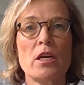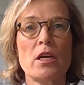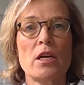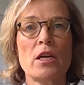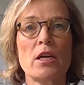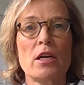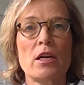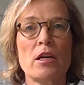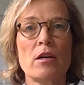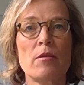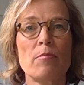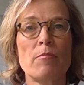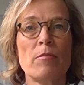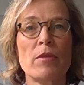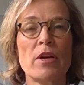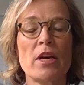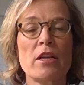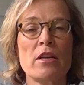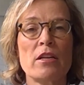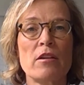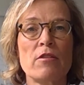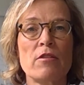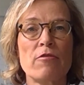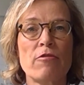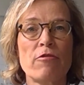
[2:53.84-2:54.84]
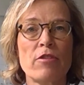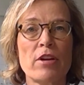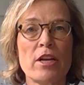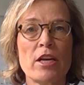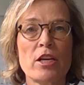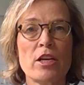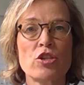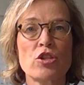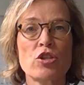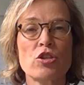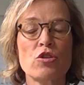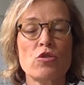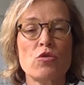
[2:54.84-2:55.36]
And
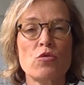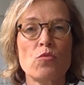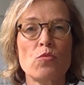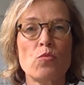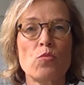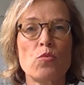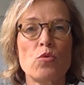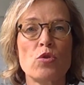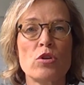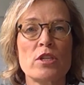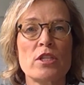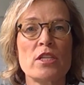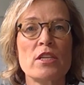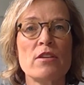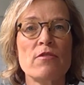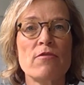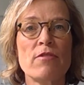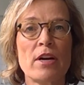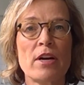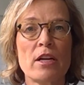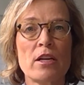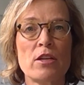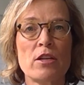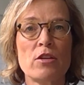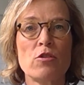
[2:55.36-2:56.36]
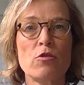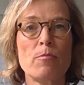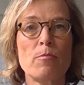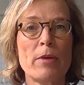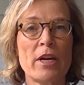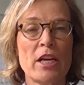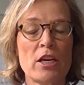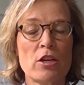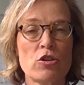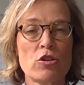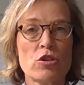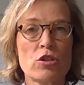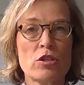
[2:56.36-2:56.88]
inflation would devalue
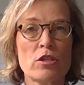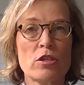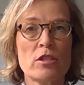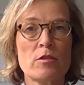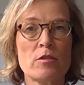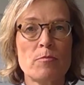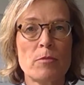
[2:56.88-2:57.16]
pensions,